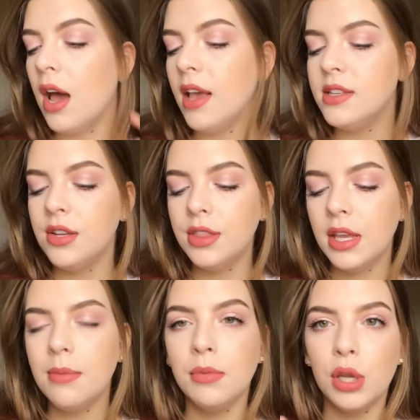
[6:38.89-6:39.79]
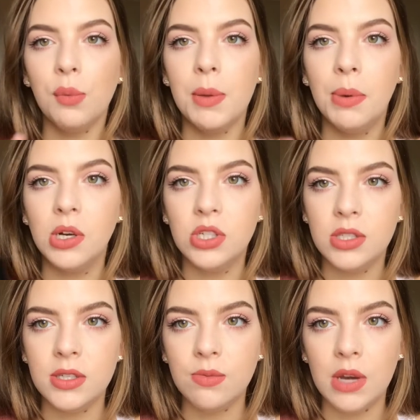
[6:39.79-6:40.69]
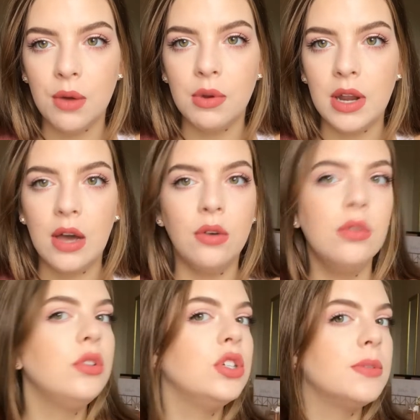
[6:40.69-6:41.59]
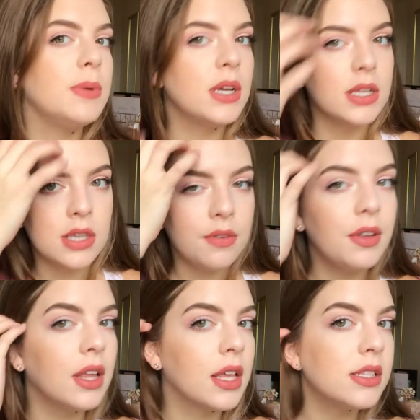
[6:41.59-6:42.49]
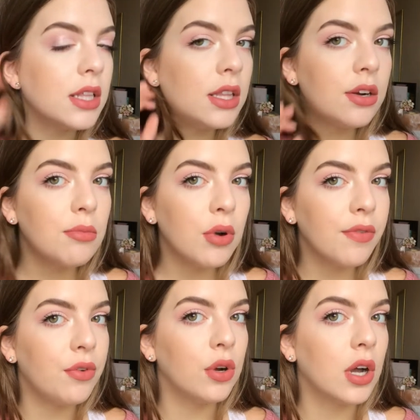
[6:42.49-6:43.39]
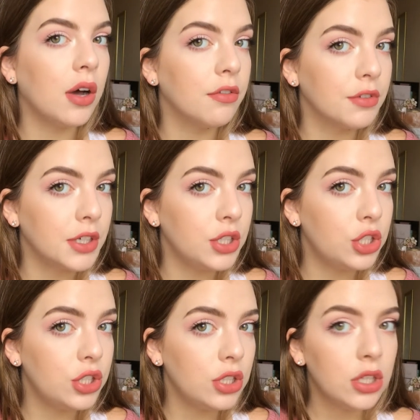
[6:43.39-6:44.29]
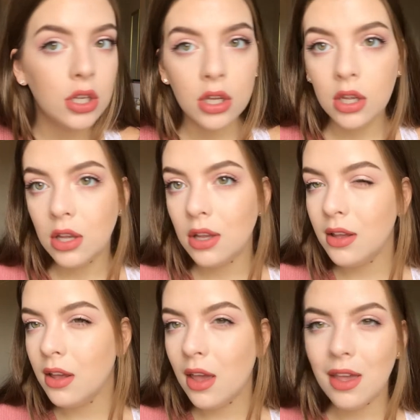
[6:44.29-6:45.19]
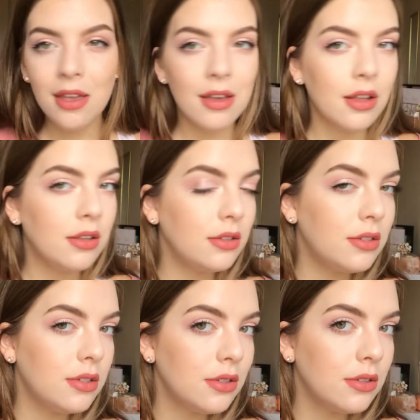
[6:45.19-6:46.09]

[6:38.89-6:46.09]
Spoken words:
I still think I'm going to repurchase this when I run out, just because I feel like it's a little more full coverage, and